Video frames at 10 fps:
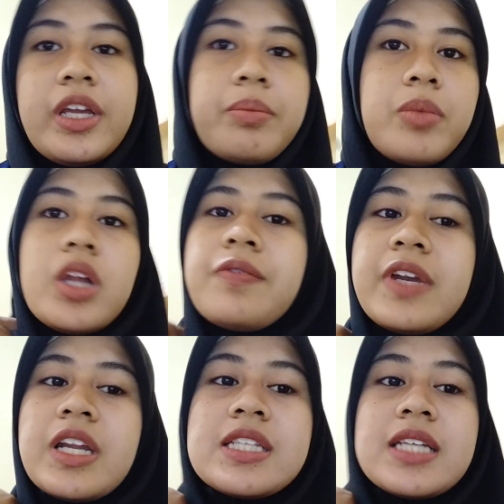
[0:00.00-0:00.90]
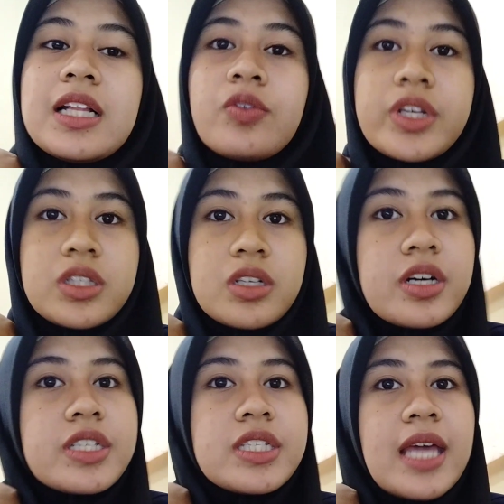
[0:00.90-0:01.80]
both financial
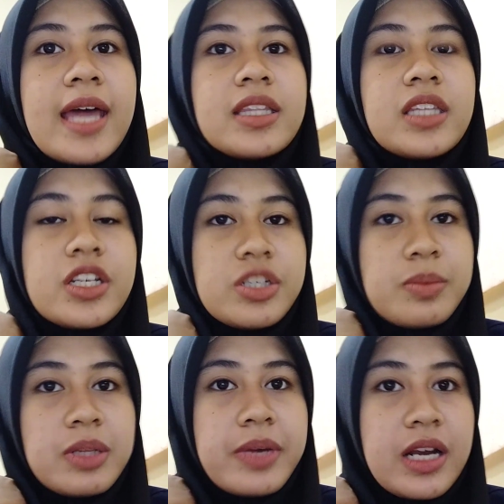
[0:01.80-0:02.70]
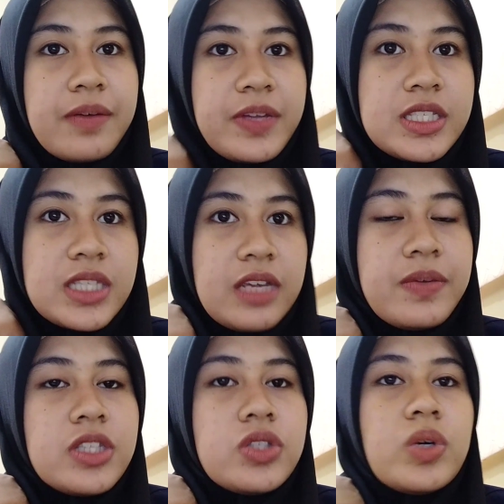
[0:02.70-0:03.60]
returns and tangible benefits given
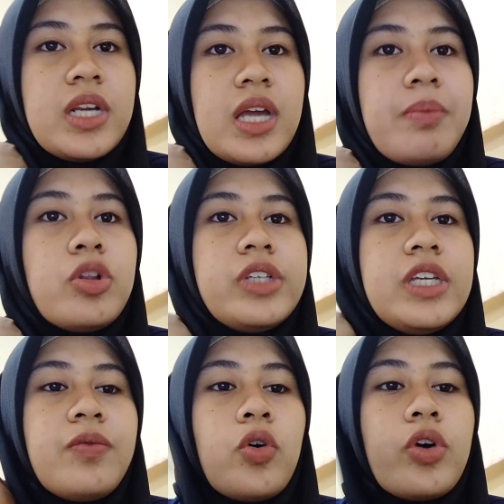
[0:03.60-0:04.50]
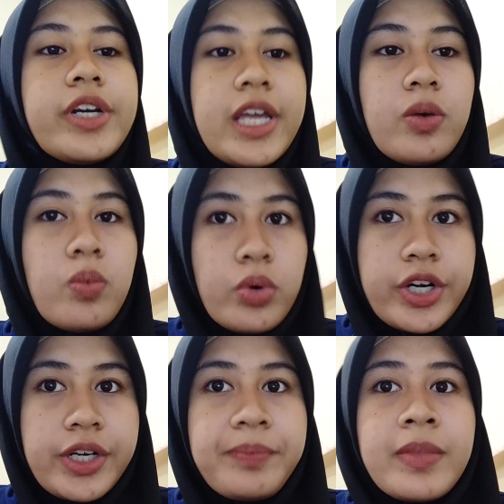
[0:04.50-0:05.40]
to an employee for their work.
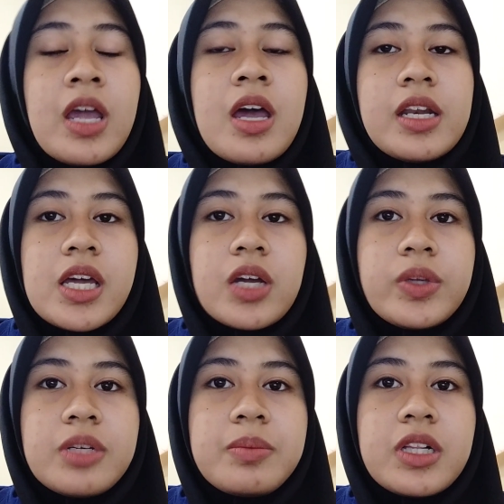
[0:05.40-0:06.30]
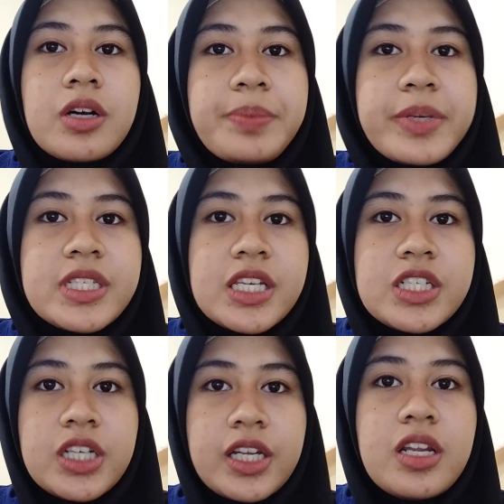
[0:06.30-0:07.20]
The equitable
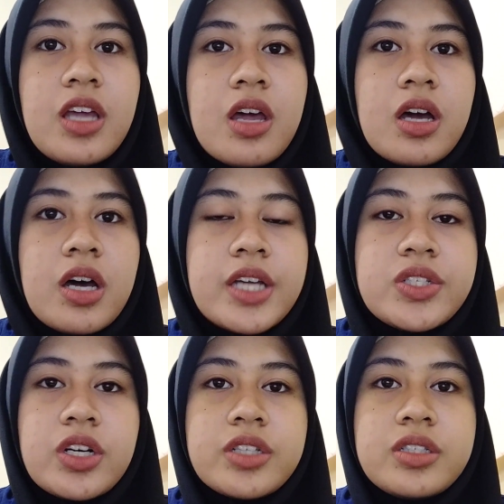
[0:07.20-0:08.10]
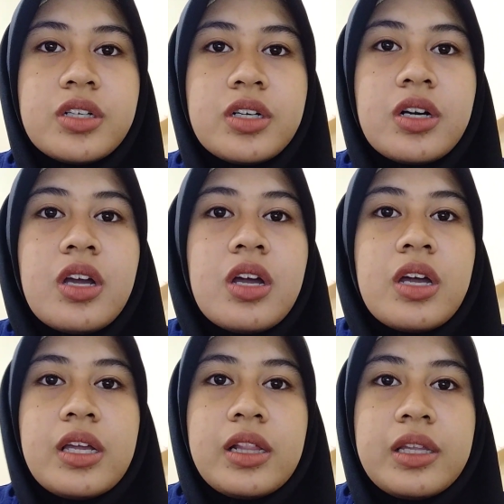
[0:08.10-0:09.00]
compensation structure
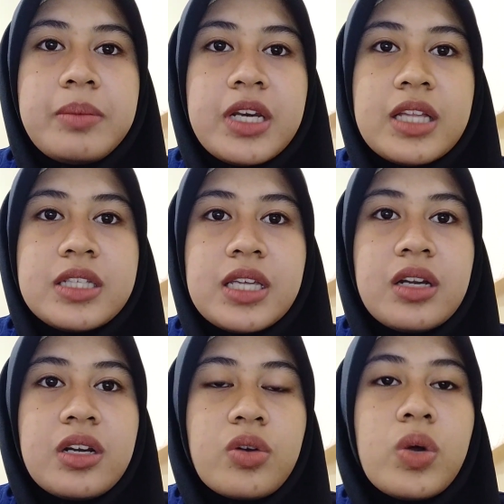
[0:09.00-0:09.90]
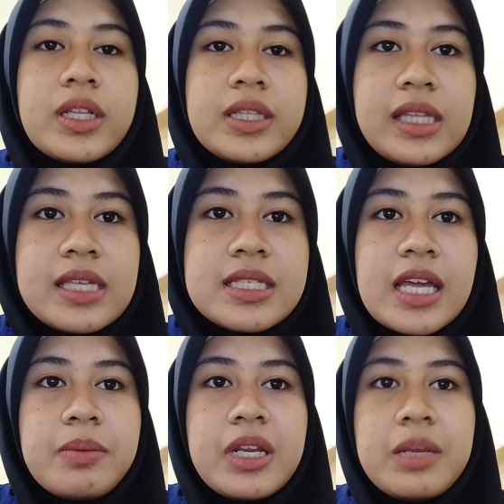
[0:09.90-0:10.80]
eliminates inequalities and
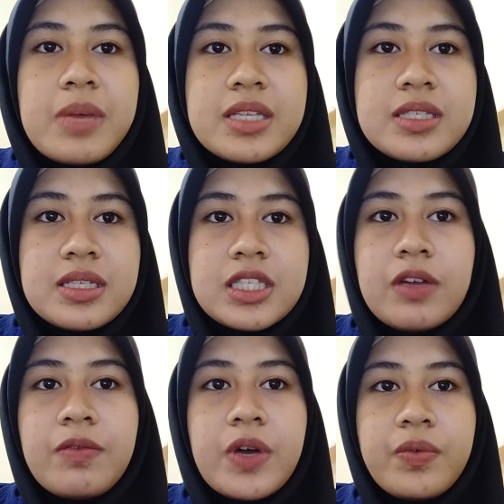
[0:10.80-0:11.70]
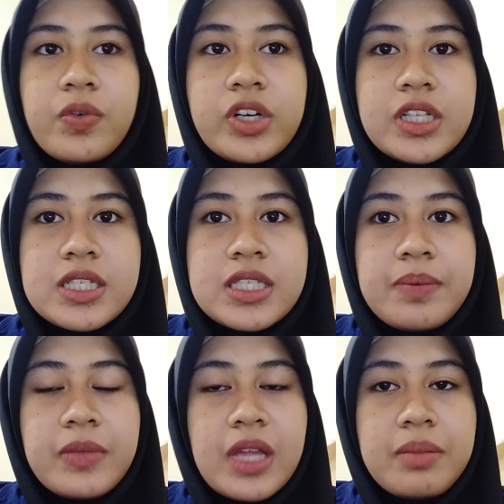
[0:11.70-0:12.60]
minimizes favoritism
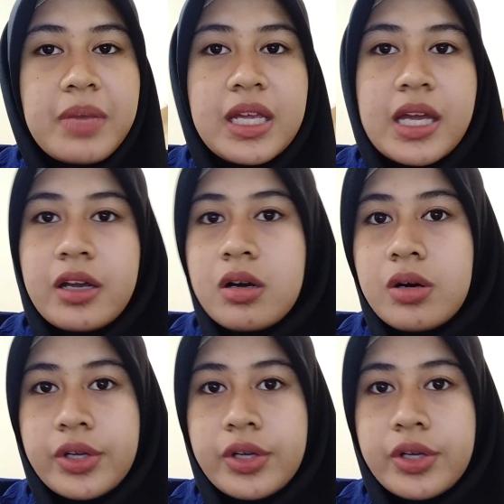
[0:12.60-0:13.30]
that may occur,